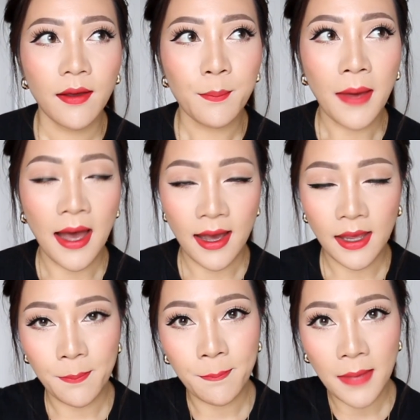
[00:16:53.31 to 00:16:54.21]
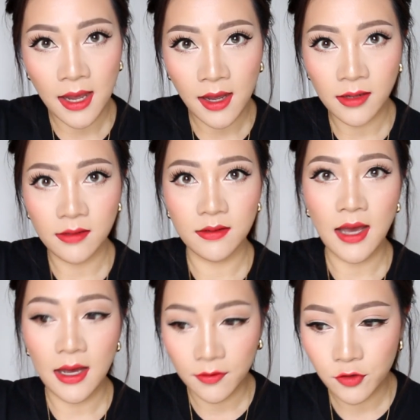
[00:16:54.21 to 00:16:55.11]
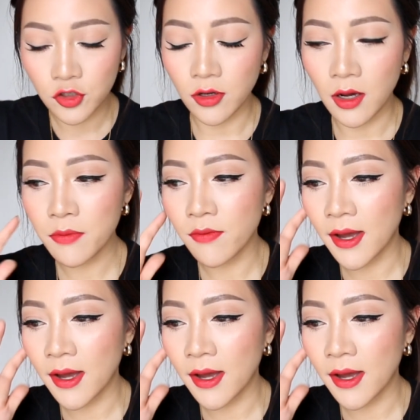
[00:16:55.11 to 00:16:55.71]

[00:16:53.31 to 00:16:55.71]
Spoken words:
my main kind of job.